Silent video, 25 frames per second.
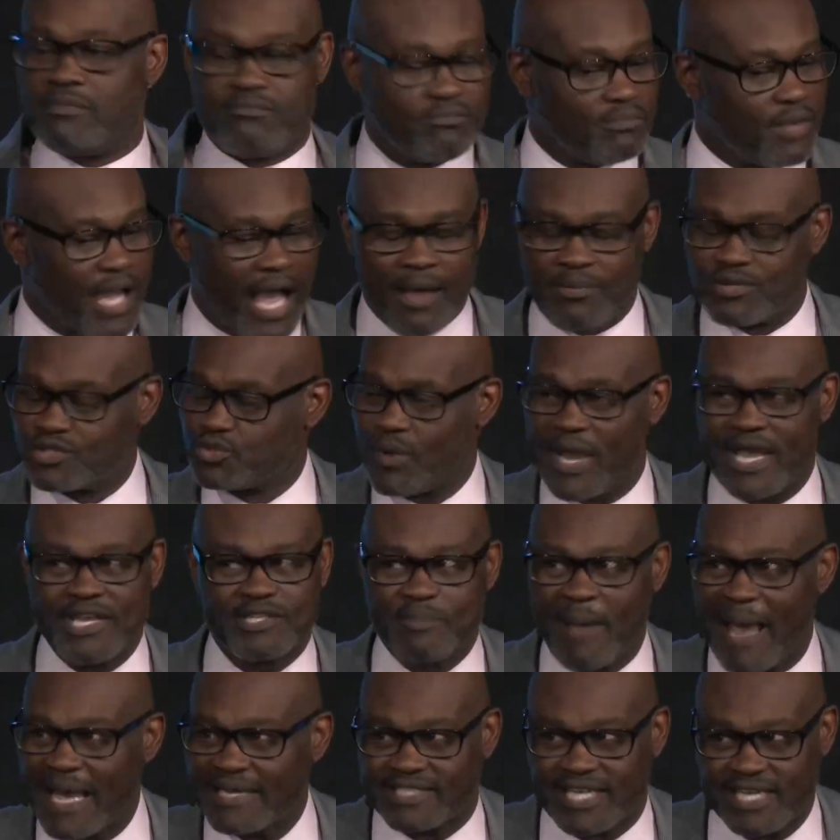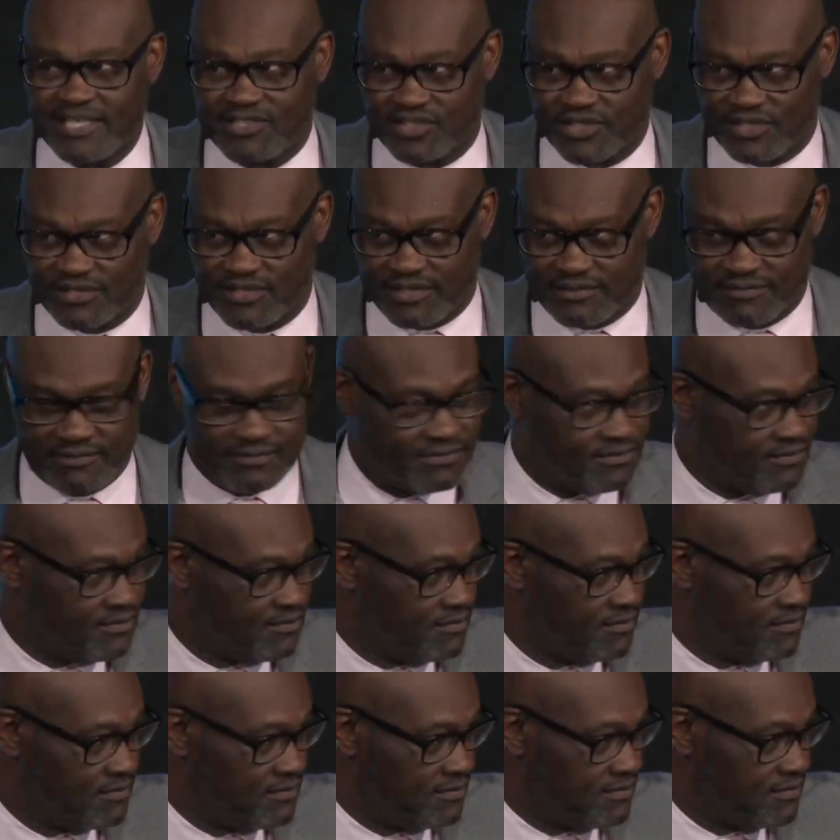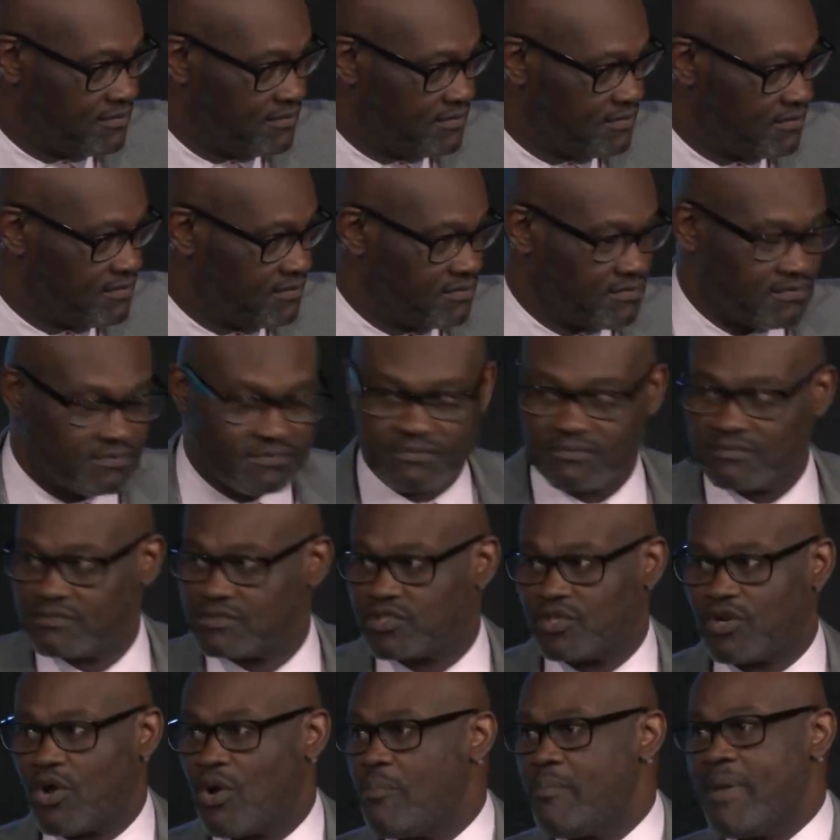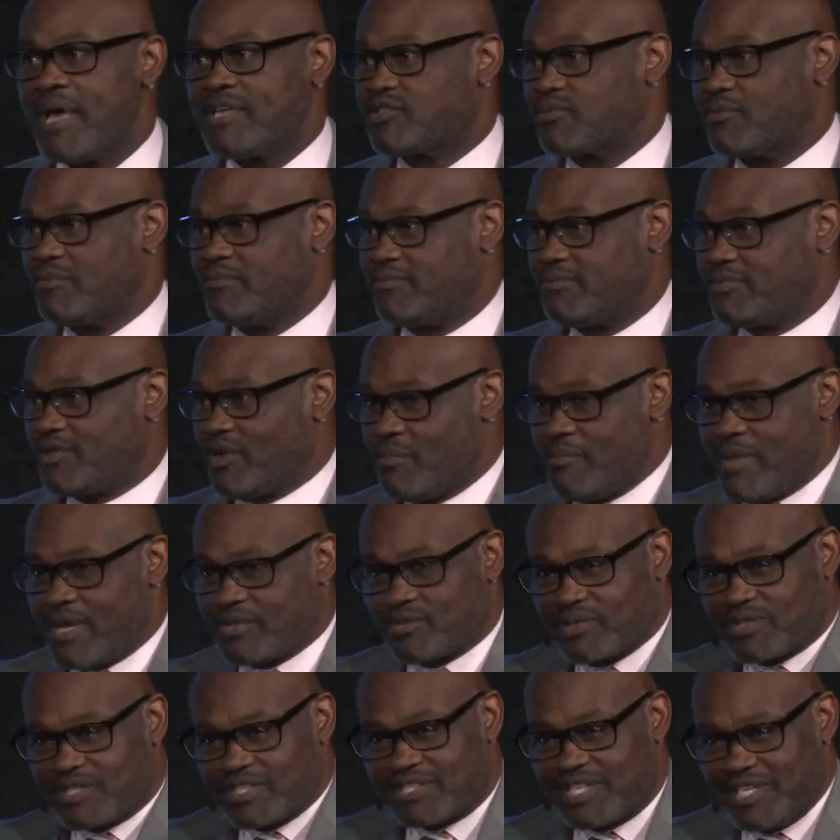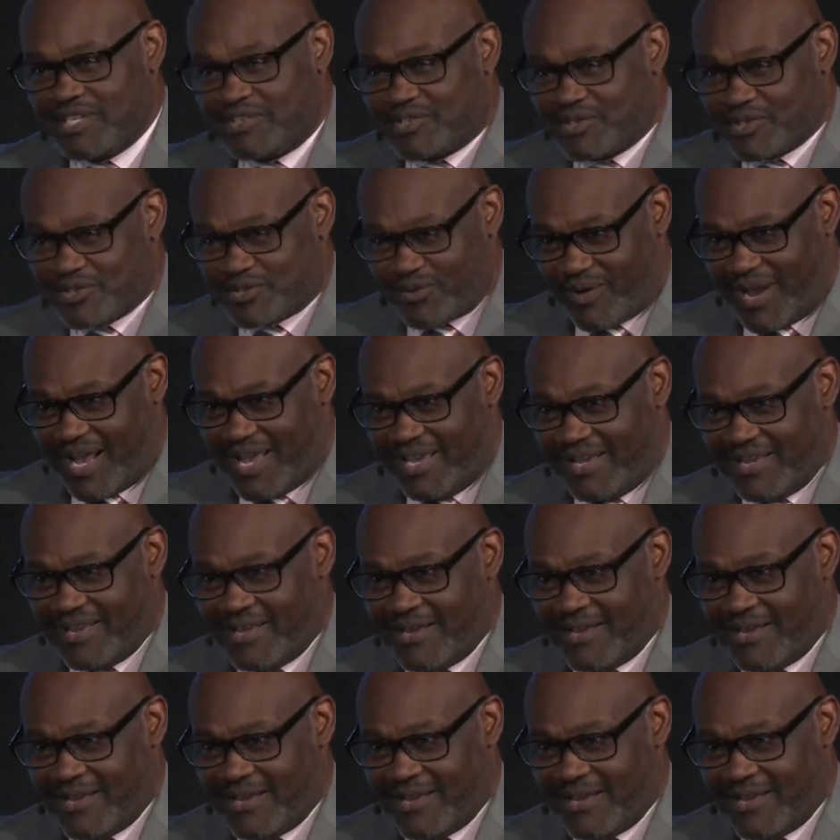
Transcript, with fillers: I was raised by a teacher. So don't mess with the teachers, right?